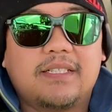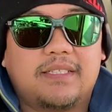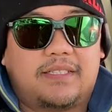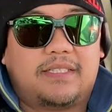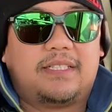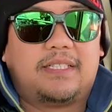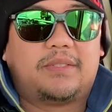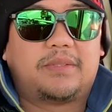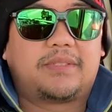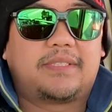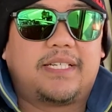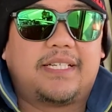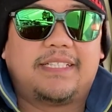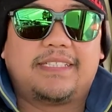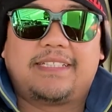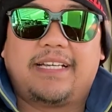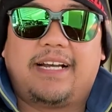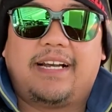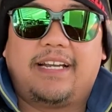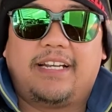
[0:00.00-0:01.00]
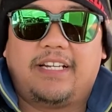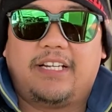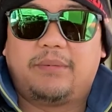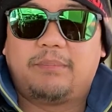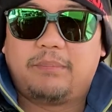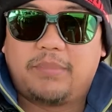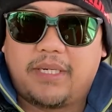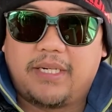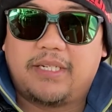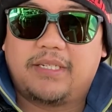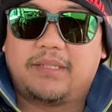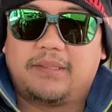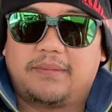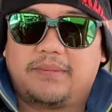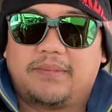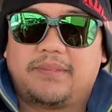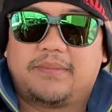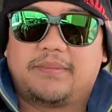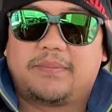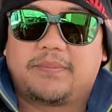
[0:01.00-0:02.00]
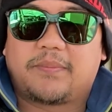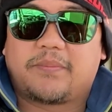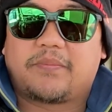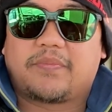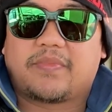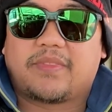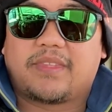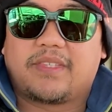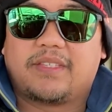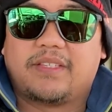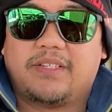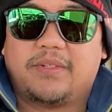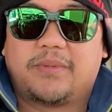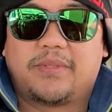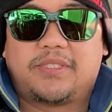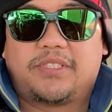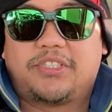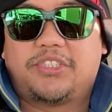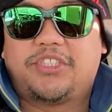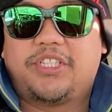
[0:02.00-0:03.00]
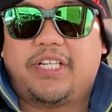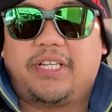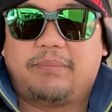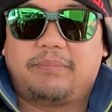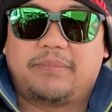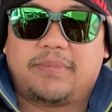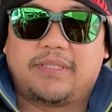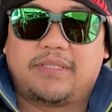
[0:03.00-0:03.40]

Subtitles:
It was getting tired, but it was cheap.